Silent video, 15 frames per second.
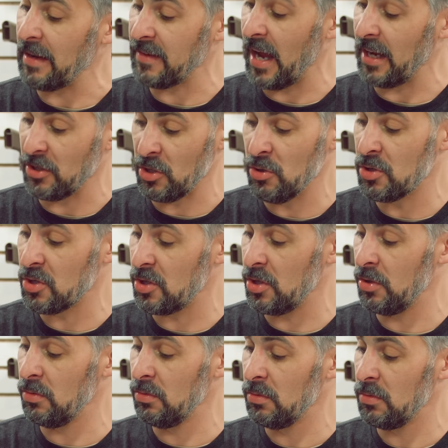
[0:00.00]
I got used
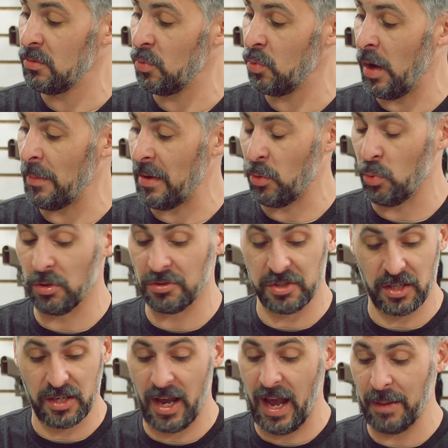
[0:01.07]
to on my
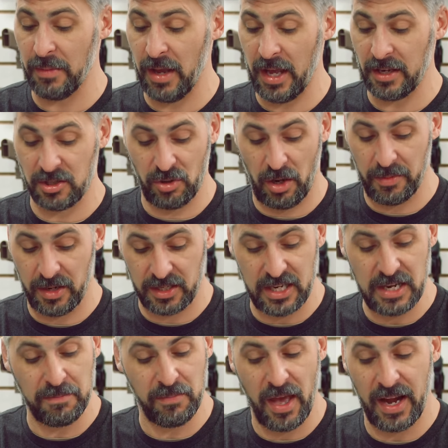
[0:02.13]
Wilson Combat, so I'm going to
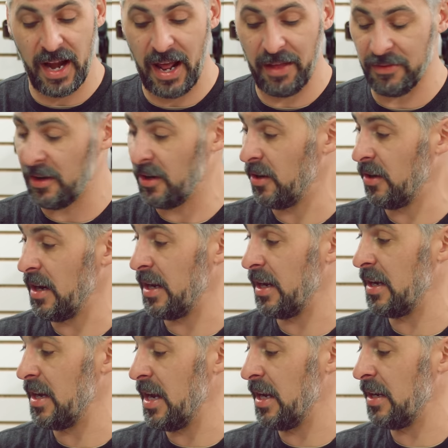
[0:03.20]
keep that on there
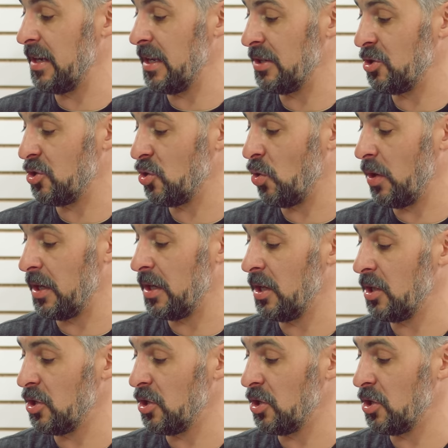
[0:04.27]
and enjoy